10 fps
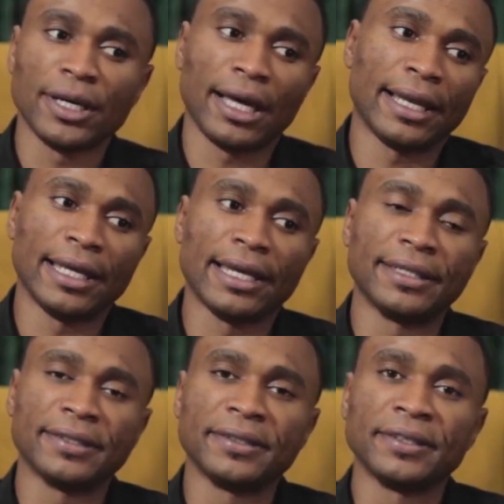And
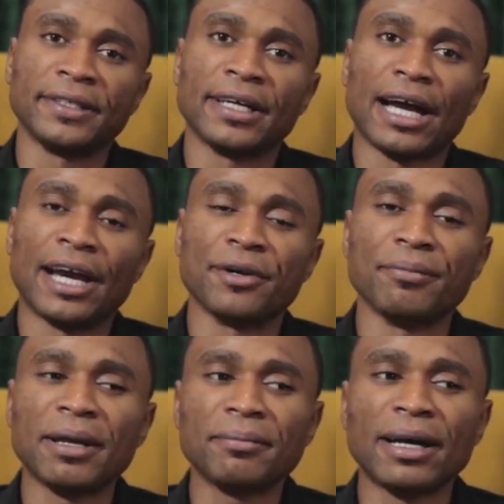then I
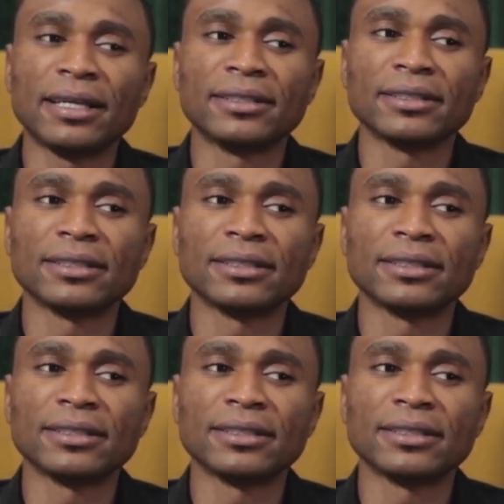remembered,